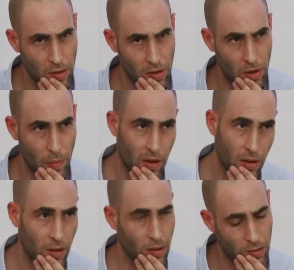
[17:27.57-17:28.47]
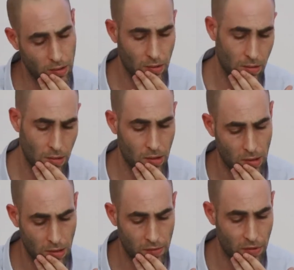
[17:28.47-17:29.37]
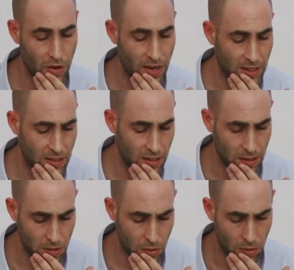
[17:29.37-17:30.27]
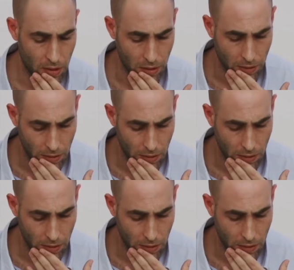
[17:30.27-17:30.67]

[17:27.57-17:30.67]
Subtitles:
that are making very nice yields today.